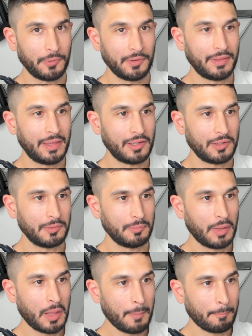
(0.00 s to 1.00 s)
where they
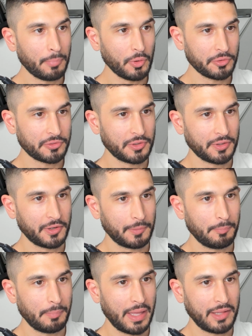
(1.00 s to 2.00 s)
can bolster their
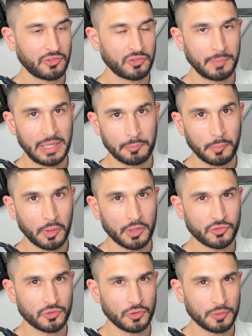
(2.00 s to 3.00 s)
bench, make
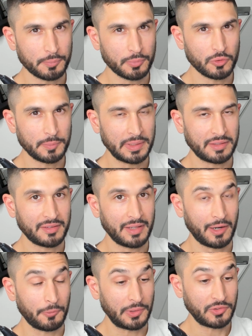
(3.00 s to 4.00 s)
marginal improvements
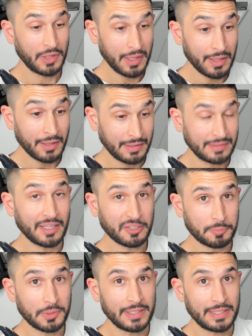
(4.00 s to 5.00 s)
there, which they
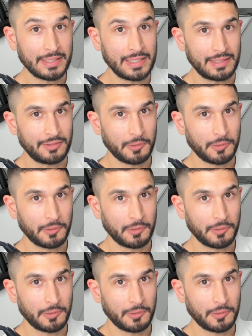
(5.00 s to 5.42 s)
desperately need.